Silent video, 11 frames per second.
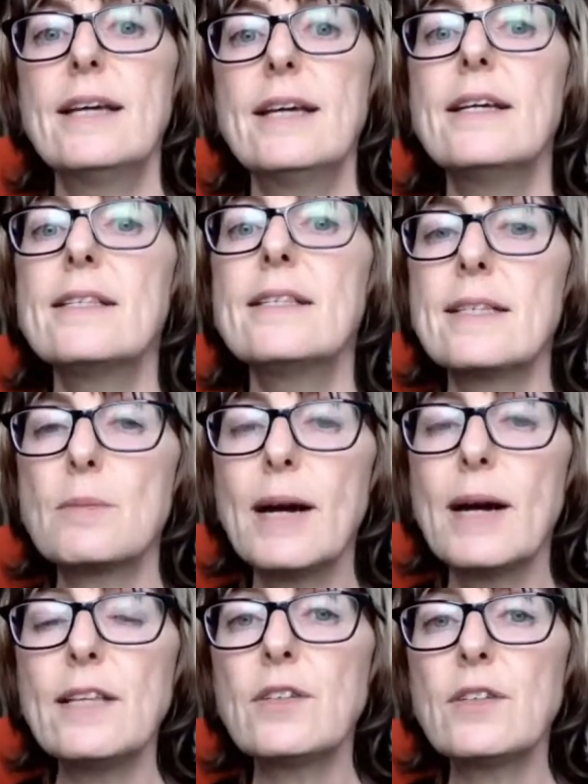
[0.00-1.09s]
Since
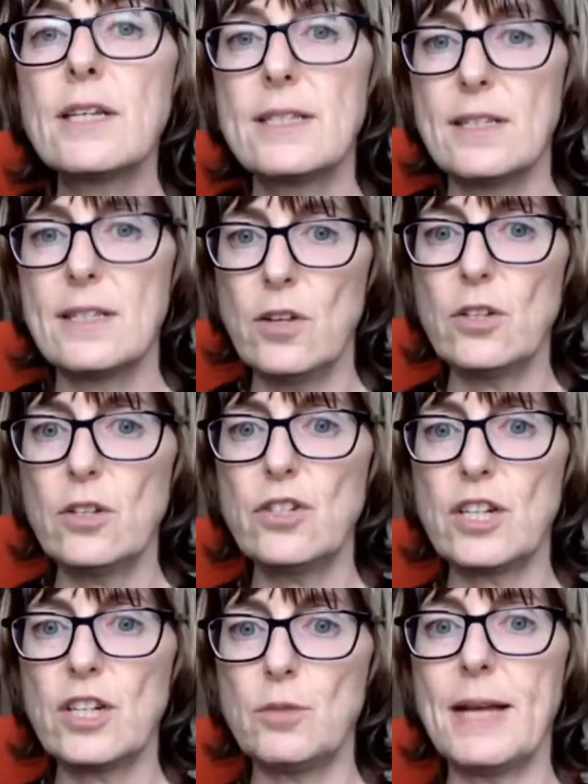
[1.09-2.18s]
mindfulness is
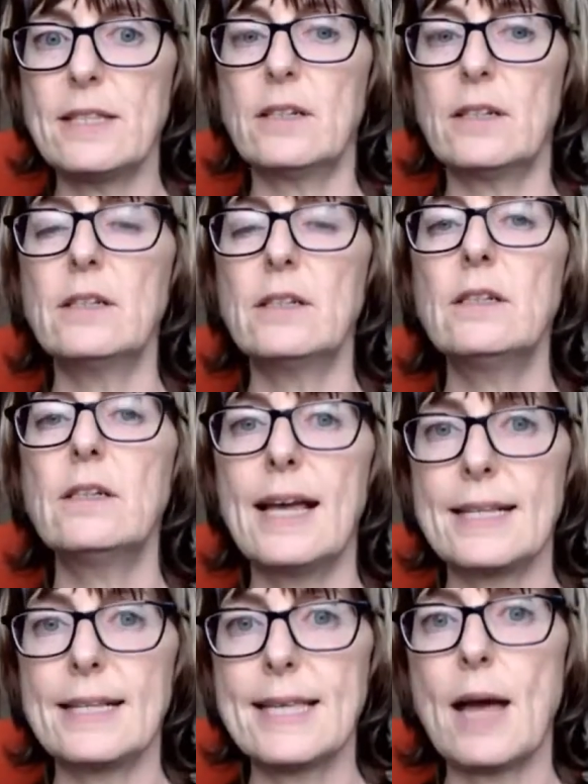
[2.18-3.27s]
non-judgmental,
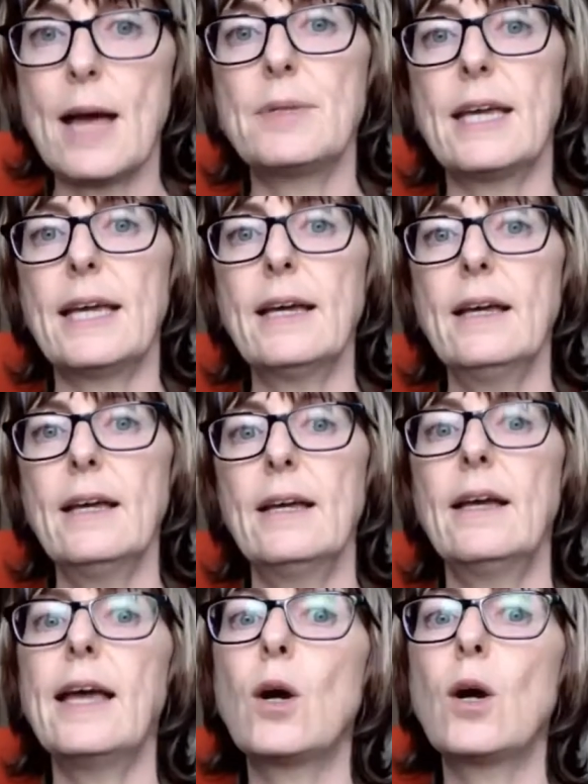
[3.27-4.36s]
accepting,
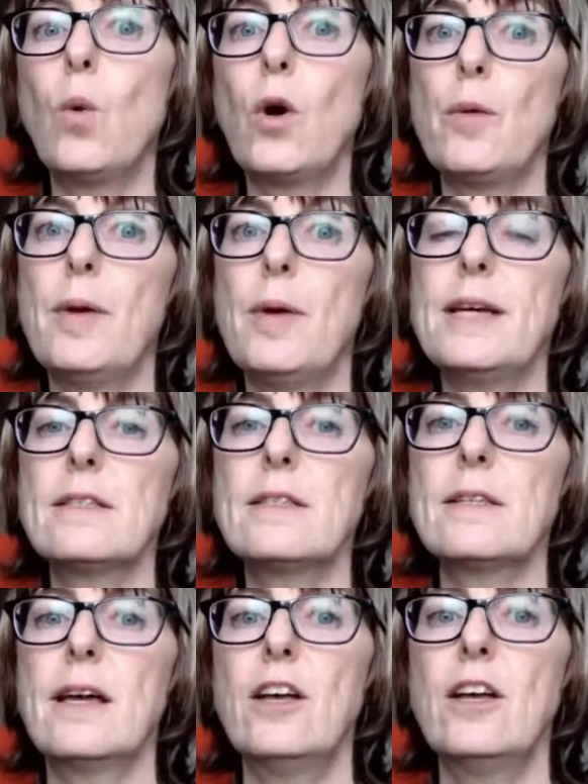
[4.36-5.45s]

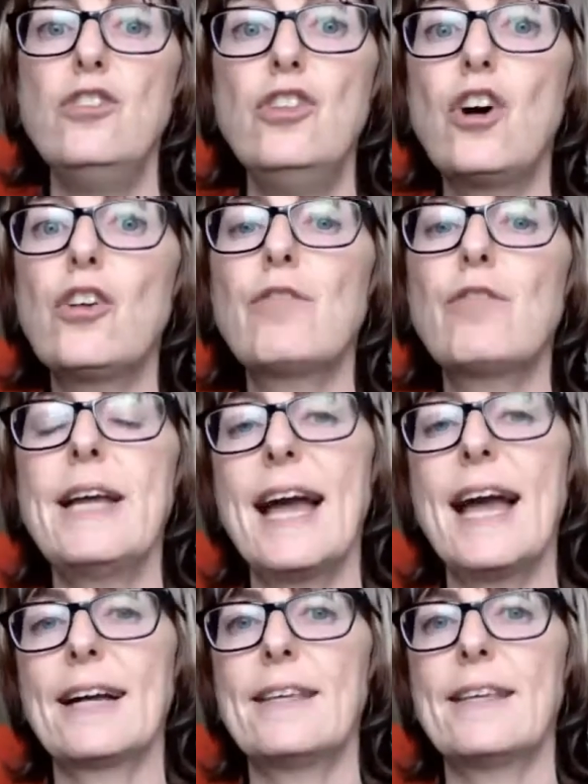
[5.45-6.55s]
equanimous,
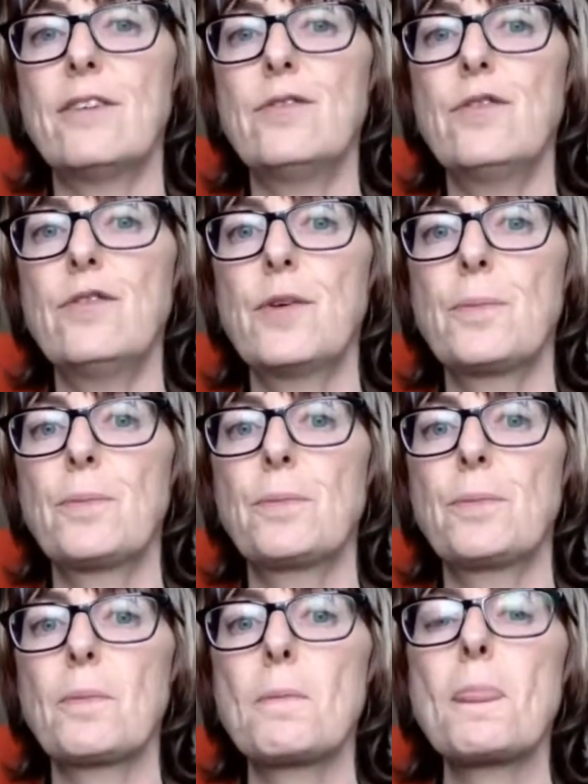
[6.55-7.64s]
non-reactive,
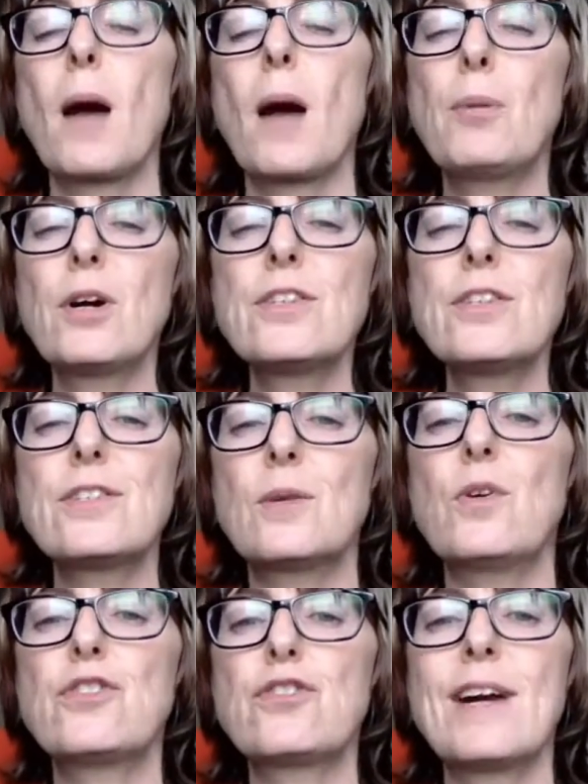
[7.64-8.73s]
a person
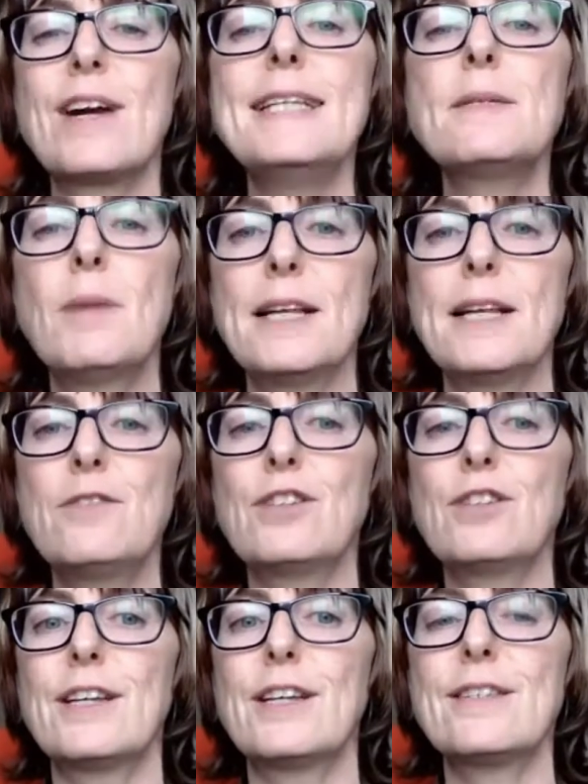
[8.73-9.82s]
with trait
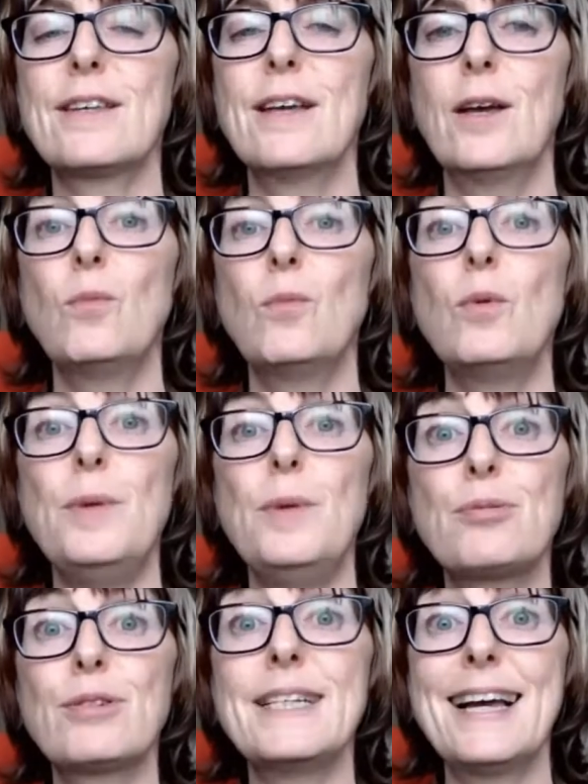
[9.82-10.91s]
mindfulness would be
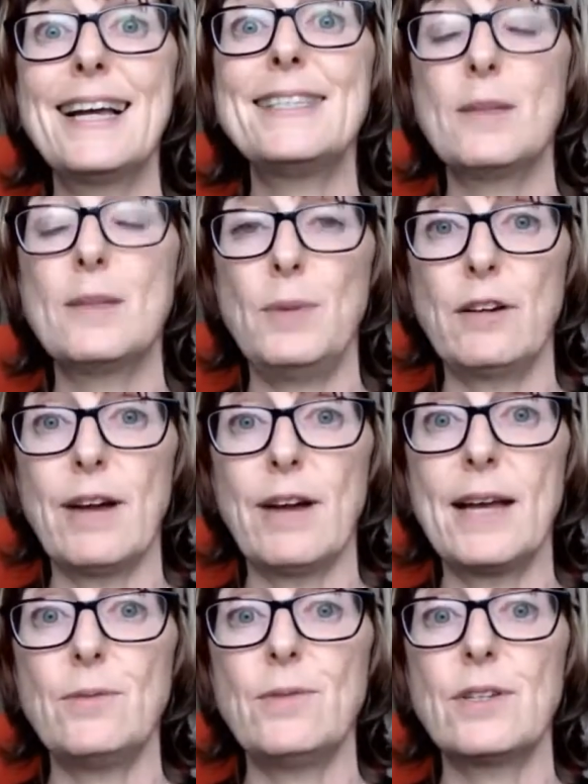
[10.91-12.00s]
pretty nice to be
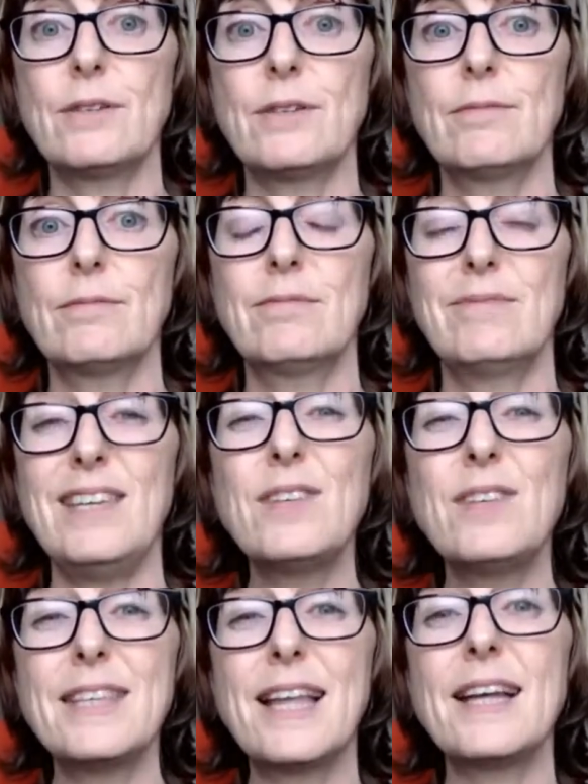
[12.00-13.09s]
around,
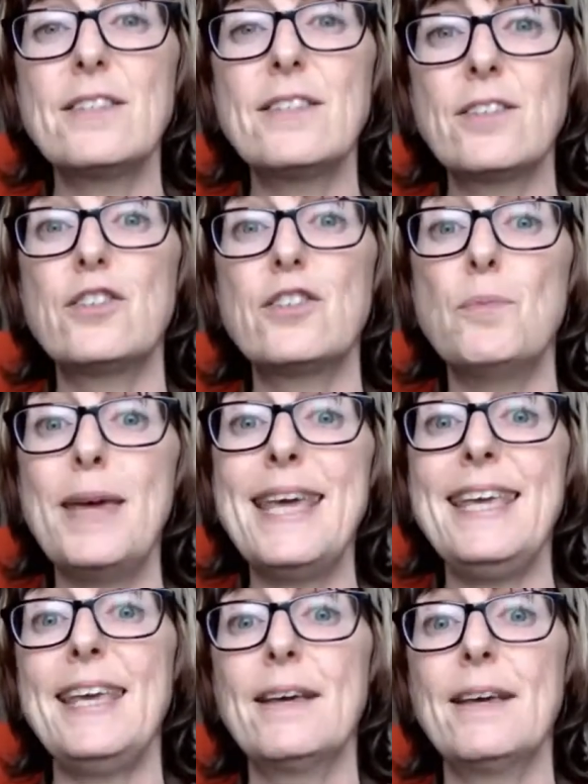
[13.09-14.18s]
even nicer to be.